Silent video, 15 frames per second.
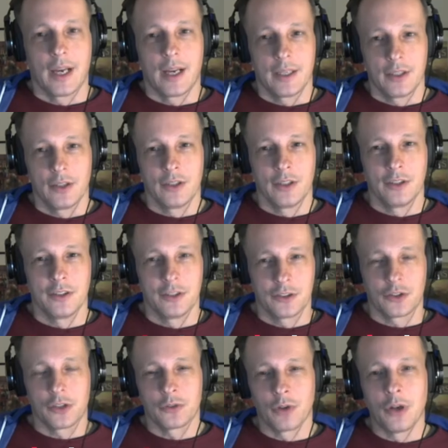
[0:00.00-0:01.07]
Yeah, you
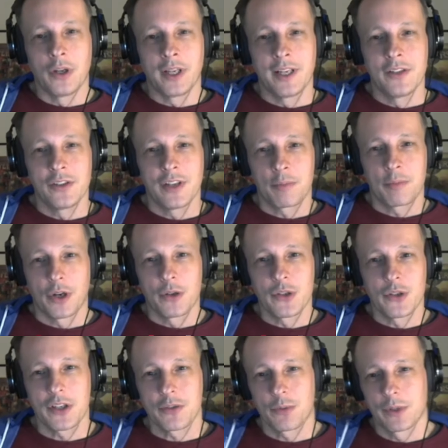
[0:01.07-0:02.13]
start rolling into that
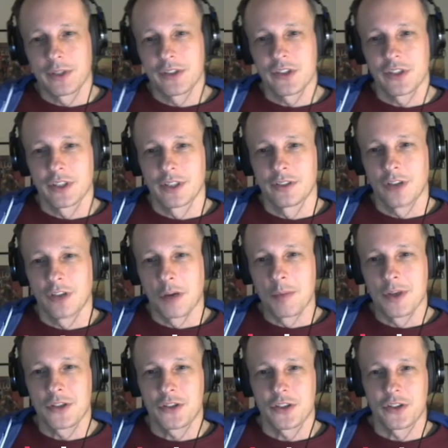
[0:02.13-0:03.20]
process which
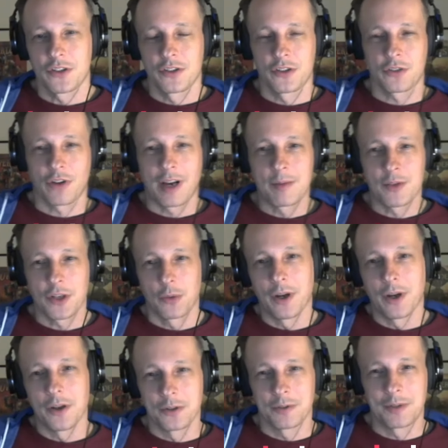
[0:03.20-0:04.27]
Tomas just described so
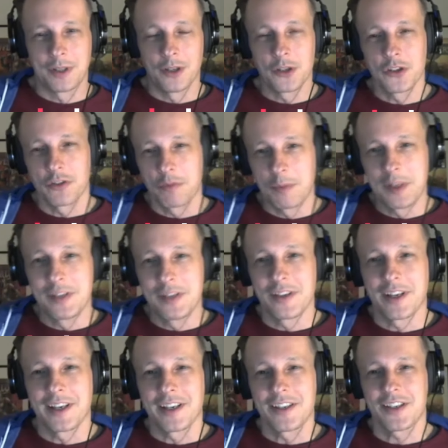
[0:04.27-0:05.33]
well, with lots of
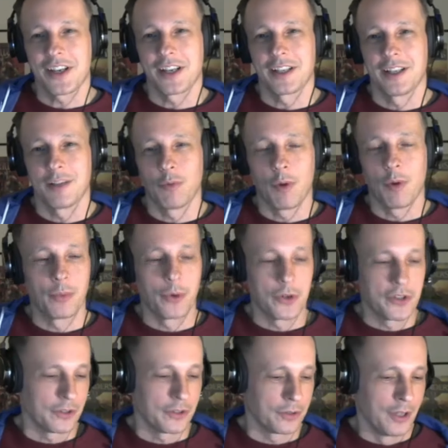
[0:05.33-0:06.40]
meetings, and at one
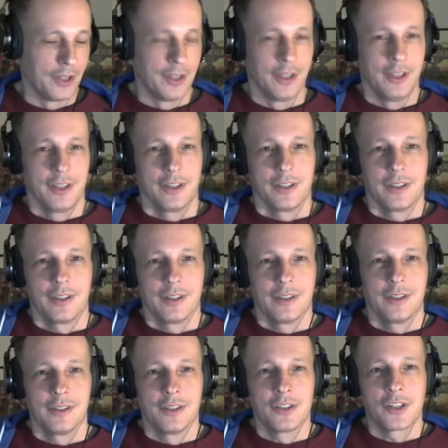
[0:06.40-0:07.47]
point you
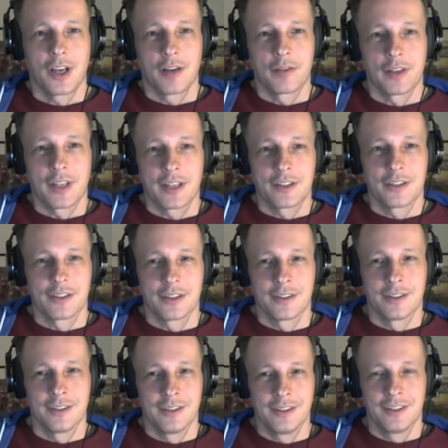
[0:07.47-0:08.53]
discover that
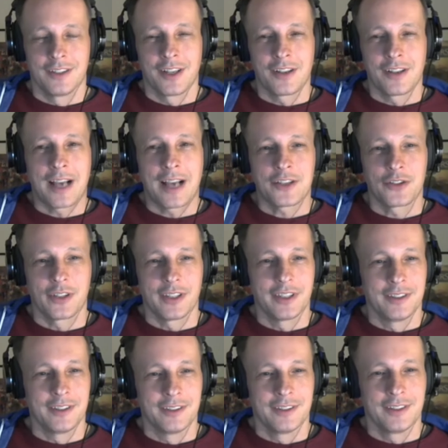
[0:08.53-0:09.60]
you're not
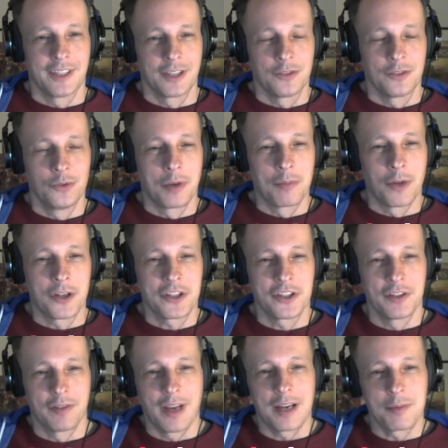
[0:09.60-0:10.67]
actually, you know, doing much
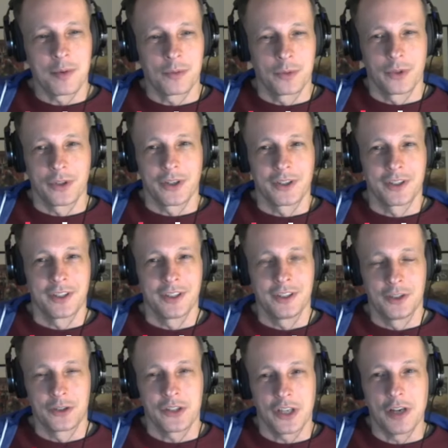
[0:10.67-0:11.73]
development work
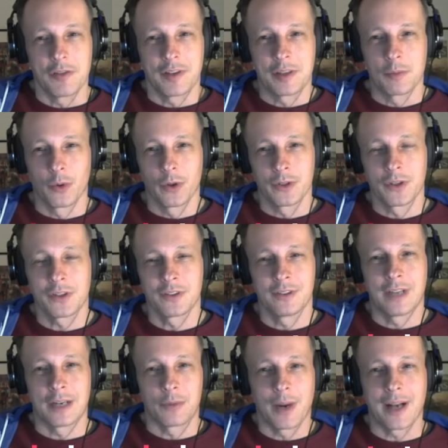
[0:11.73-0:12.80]
yourself anymore, not
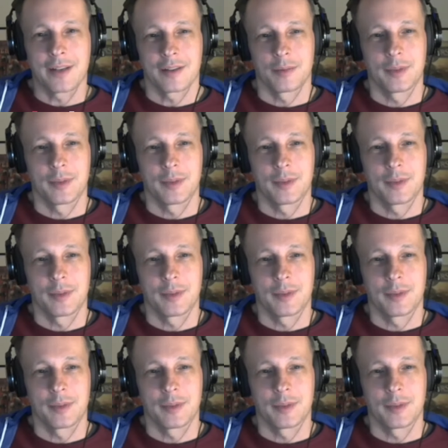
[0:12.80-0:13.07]
direct.